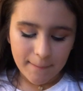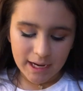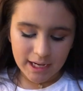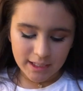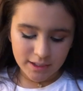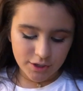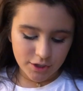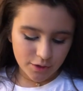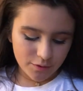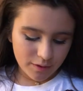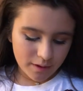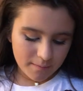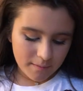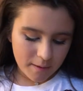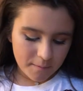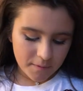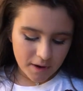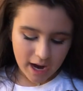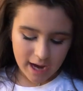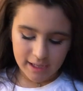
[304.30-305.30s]
but I do
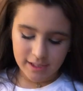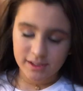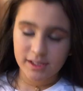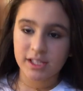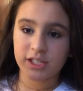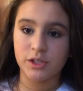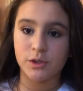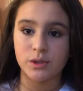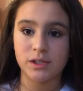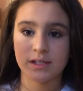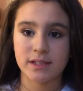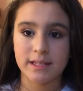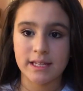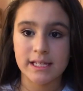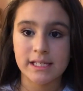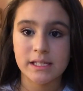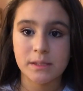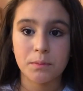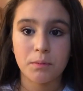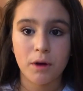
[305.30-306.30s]
remember I used to use
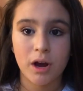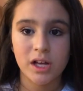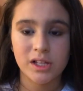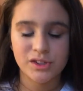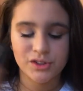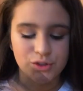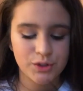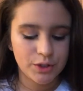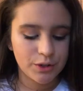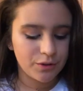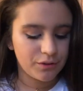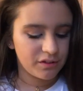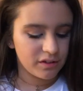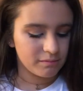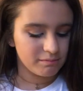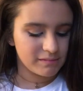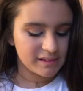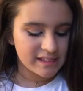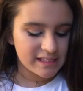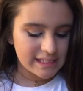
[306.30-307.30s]
this bronzer
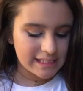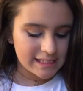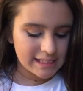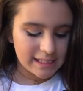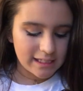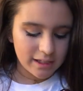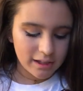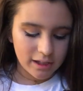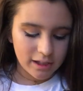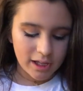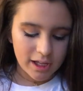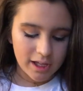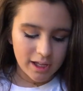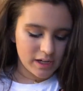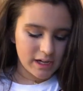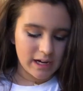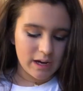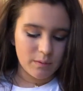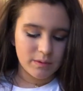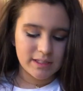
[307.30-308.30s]
from Stila,
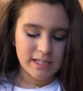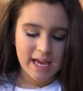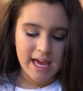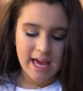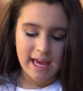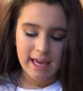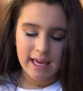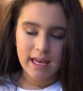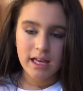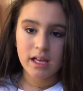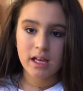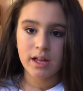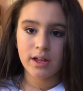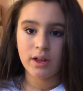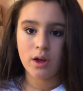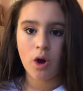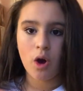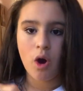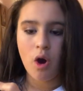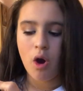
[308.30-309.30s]
and I would take
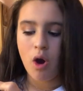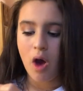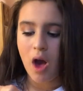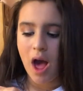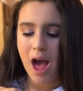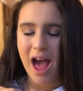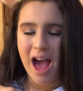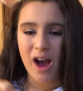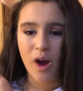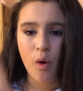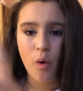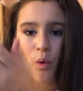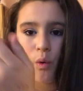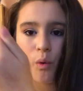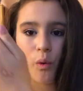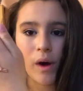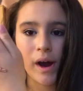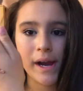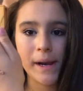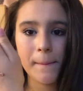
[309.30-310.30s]

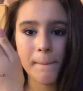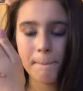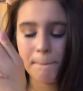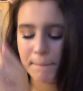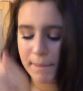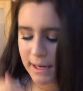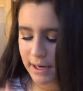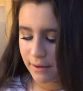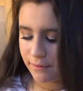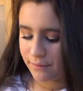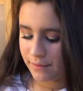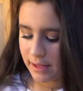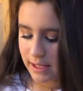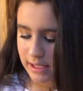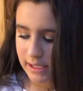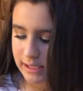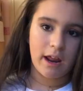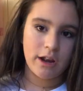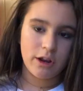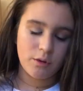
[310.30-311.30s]
quite a bit of
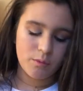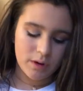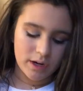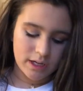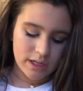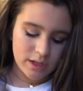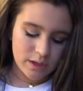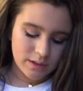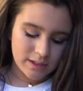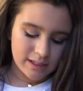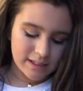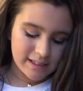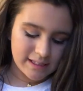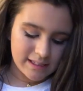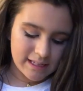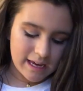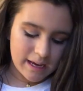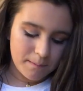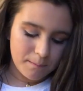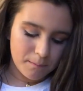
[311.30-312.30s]
this, and you want to use the
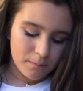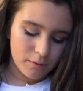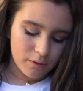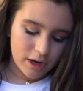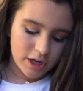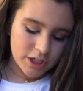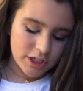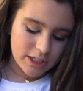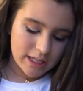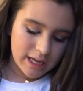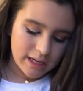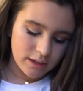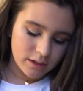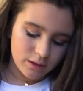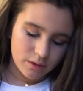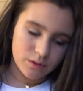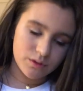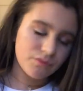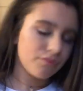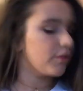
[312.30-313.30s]
same brush that
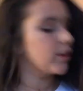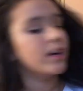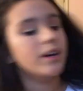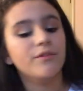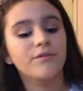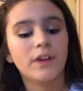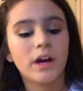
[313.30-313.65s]
you use for your